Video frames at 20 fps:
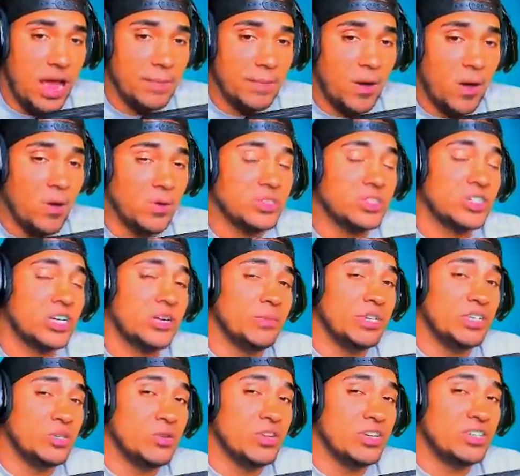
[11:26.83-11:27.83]
I'm also going to
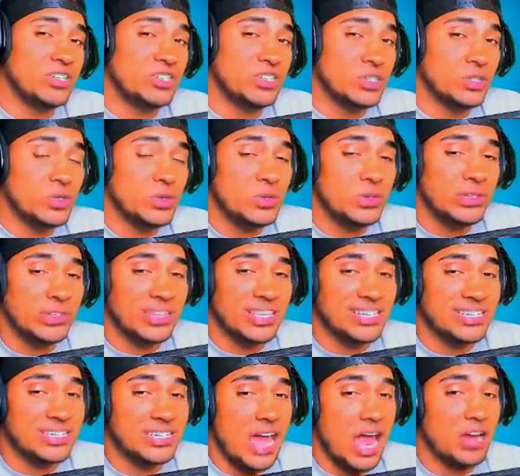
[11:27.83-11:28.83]
be doing soon
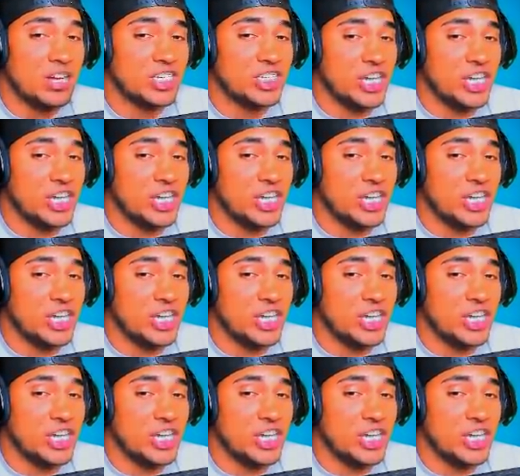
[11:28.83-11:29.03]
the scatter